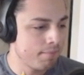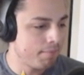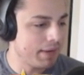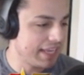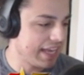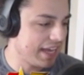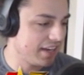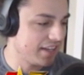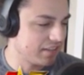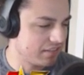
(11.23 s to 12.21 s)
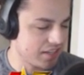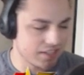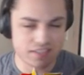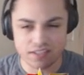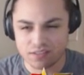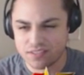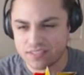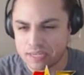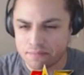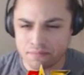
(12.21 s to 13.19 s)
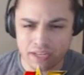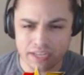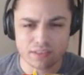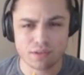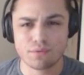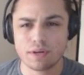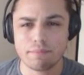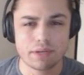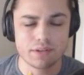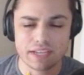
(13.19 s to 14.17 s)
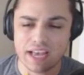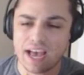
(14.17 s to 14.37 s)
but yet it doesn't seem like they're rebuilding.